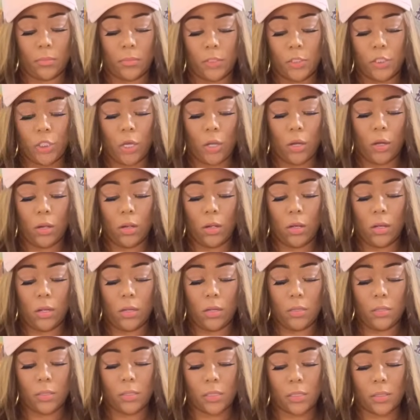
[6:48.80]

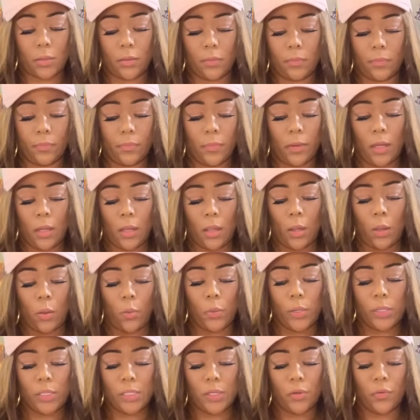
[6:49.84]
Charles.
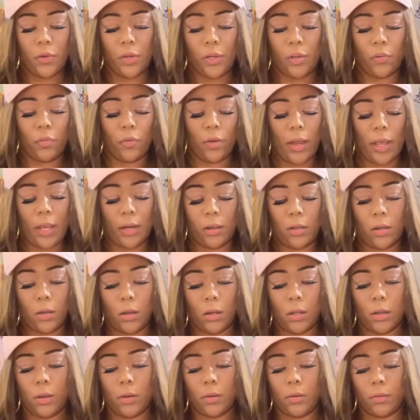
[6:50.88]
What's the regret
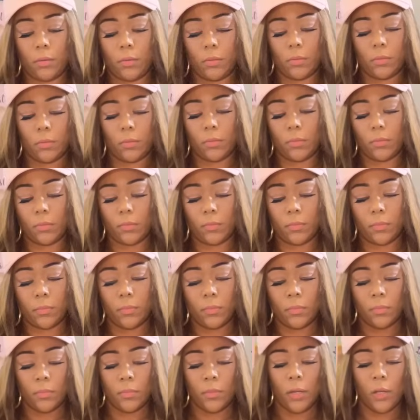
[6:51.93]
card?
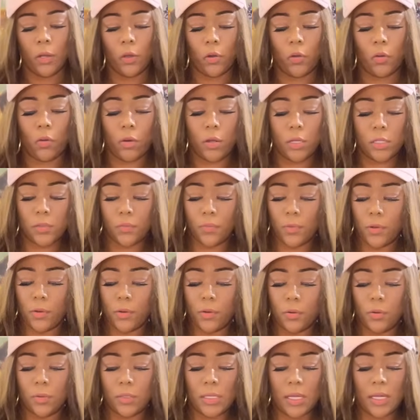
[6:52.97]

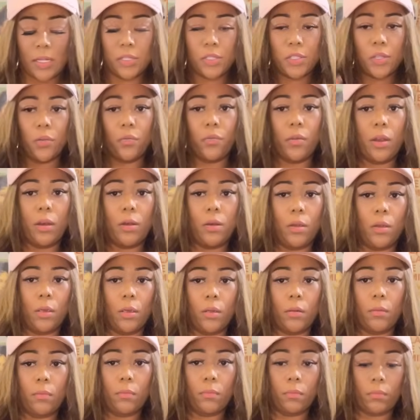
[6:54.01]
Crossroads and surrender.